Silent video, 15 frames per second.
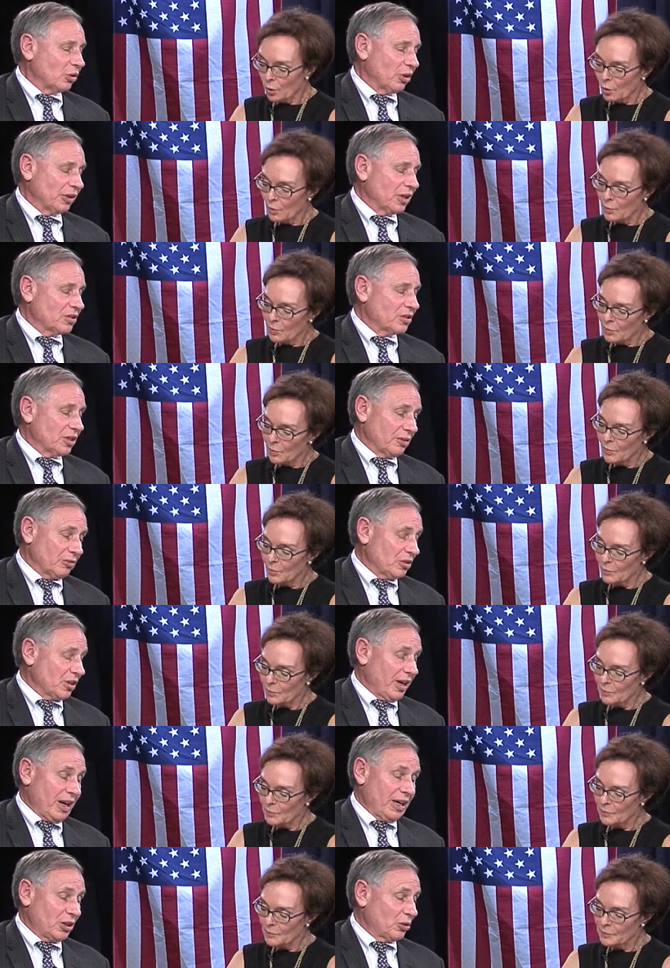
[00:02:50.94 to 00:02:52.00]
Speaker 1: all that stuff was
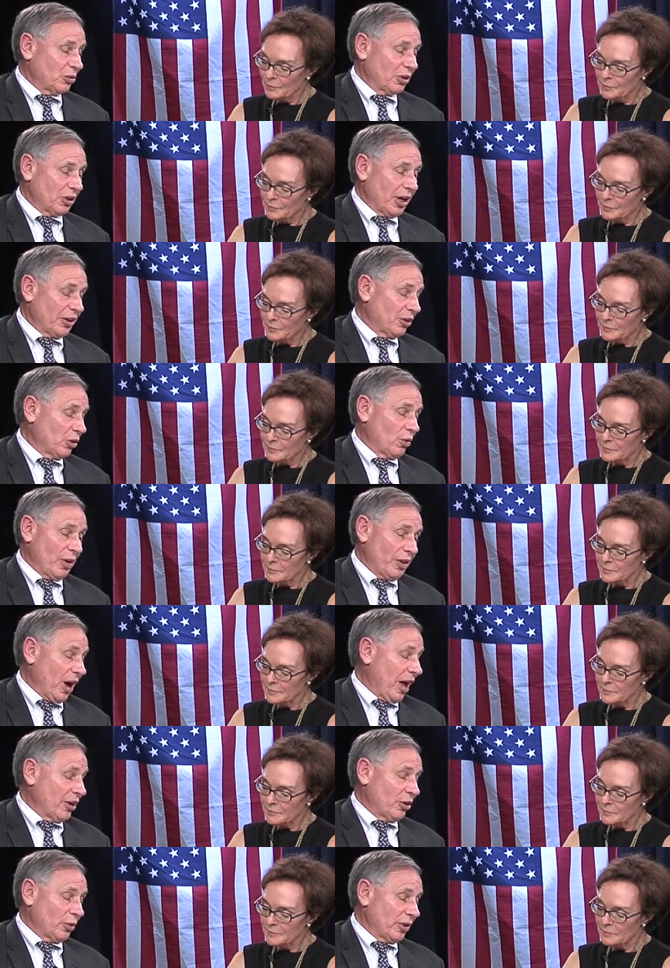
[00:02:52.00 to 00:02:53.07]
annual. I don't know whether
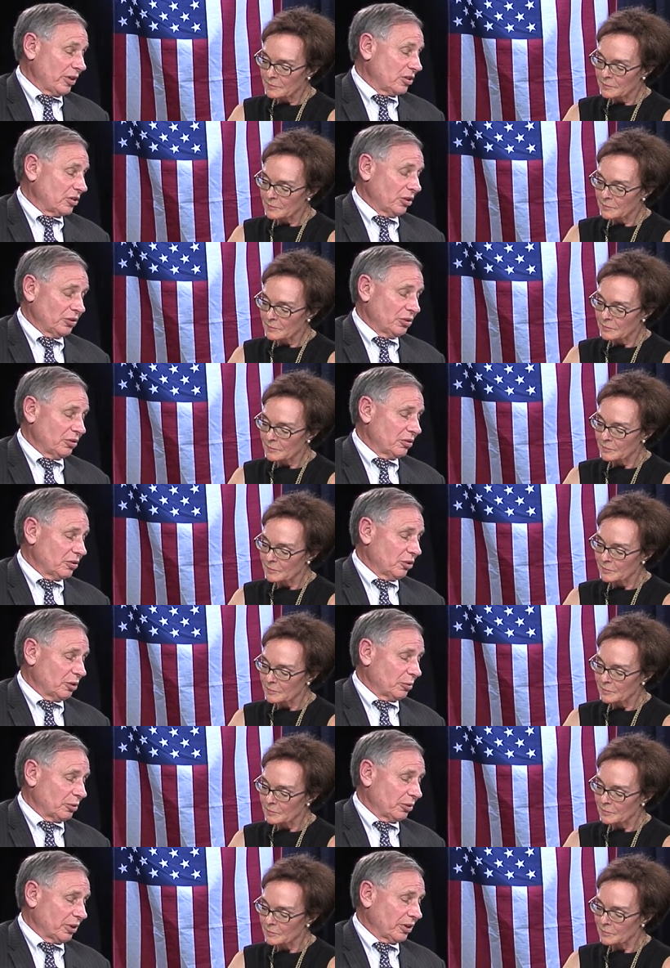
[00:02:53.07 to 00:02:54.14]
I don't know whether they still do the
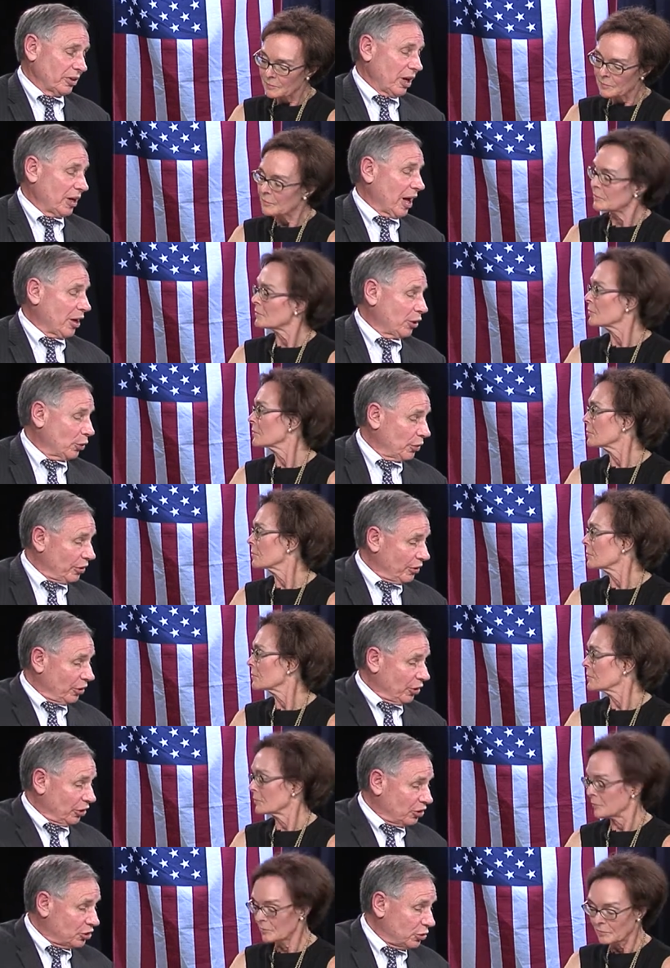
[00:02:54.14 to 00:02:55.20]
dog parade. I don't know whether they're
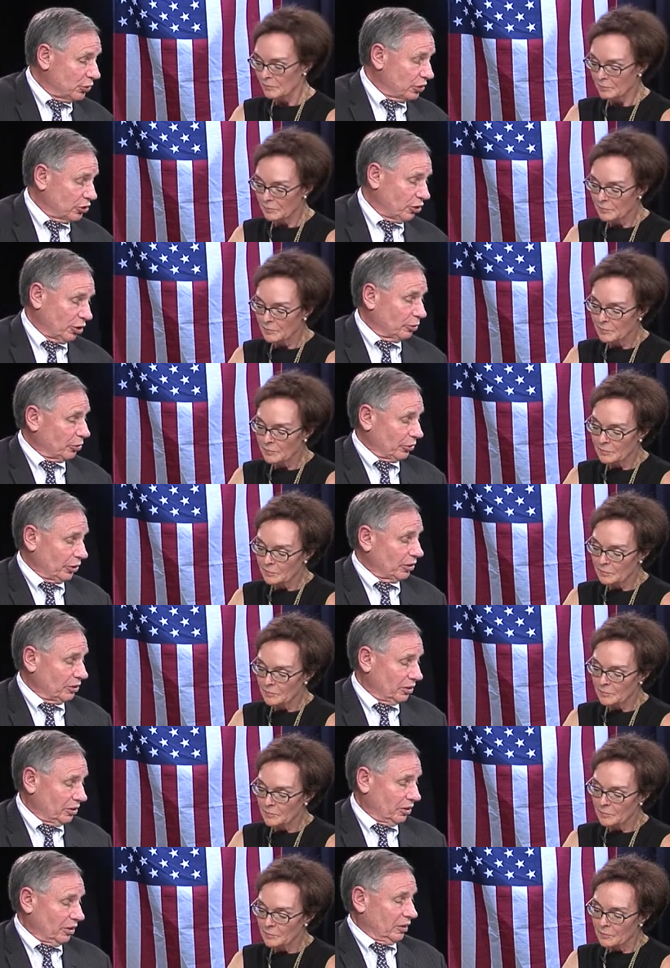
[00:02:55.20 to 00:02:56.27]
going to do a dog parade.
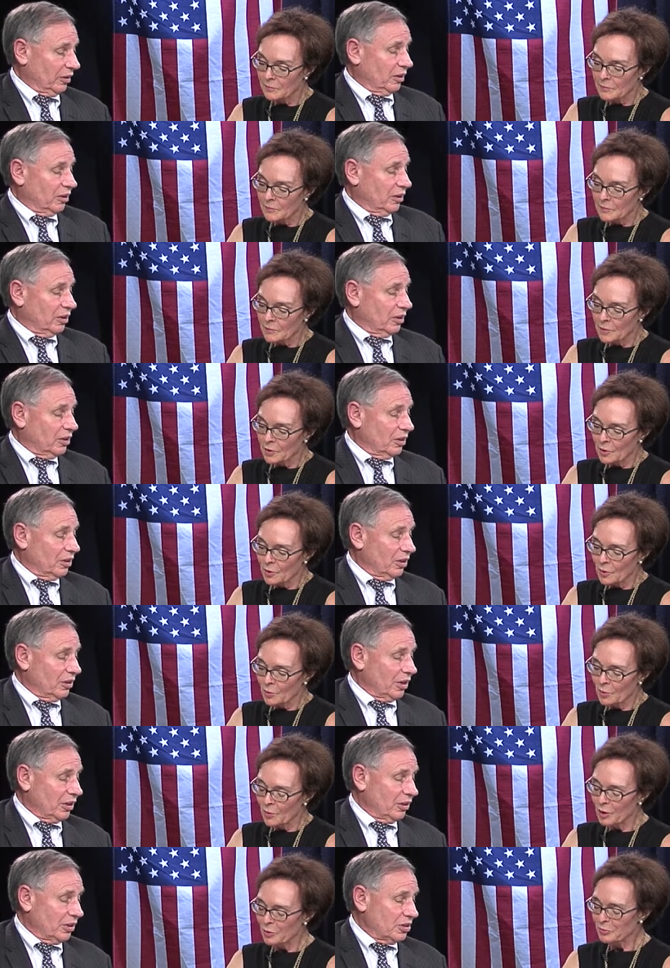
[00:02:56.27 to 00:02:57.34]
Speaker 2: In,
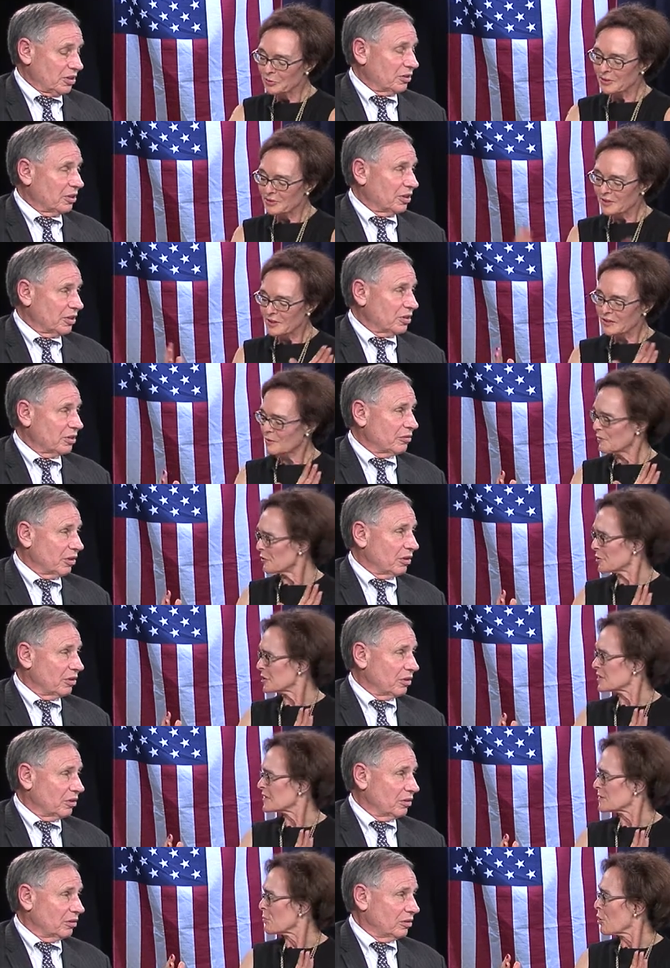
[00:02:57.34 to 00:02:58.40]
well, because it's event. a
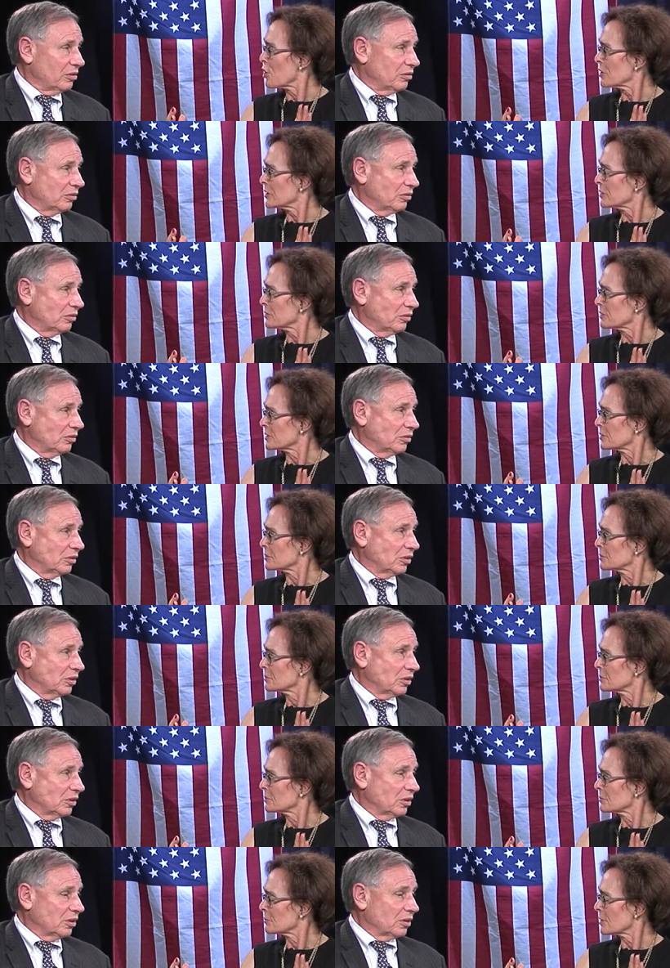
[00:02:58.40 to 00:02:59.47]
very small area,
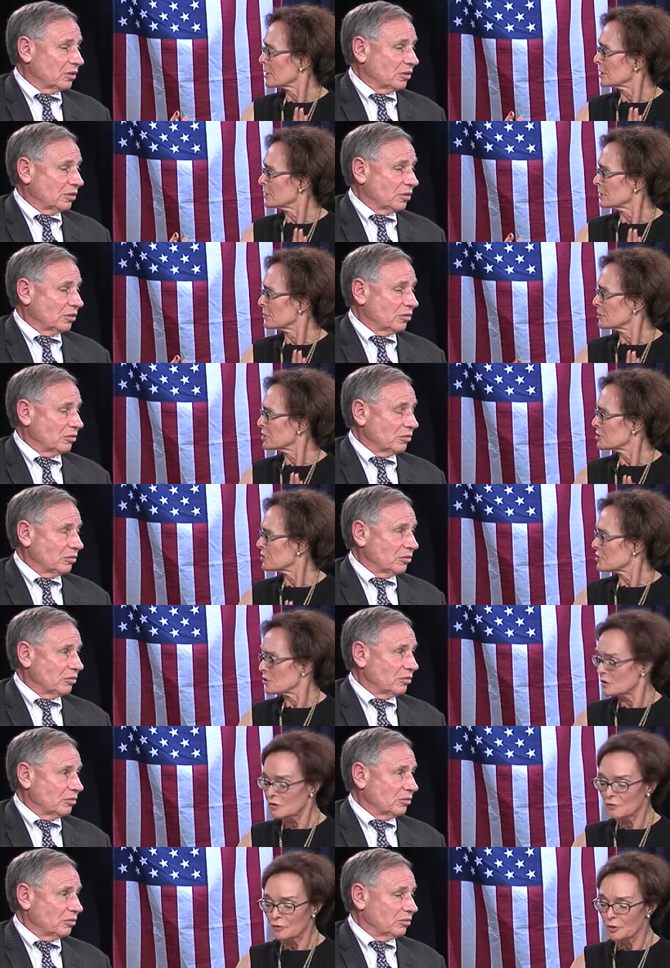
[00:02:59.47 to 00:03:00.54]
right? I mean, it's
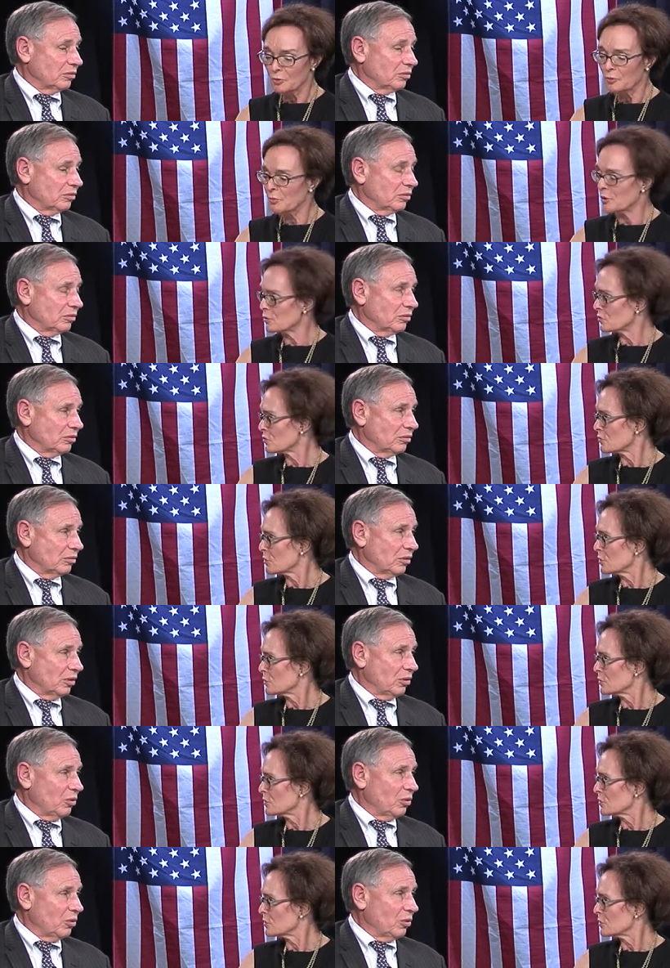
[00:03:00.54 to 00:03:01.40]
just from the post road